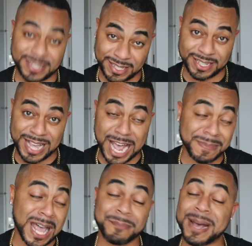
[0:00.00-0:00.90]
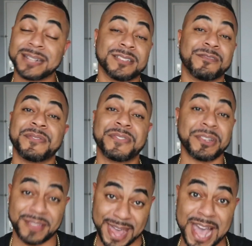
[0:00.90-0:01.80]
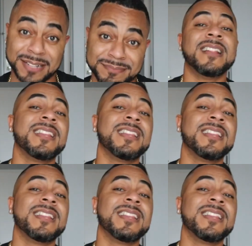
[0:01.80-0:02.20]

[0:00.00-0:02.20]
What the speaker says: tea. I'm not about to review that.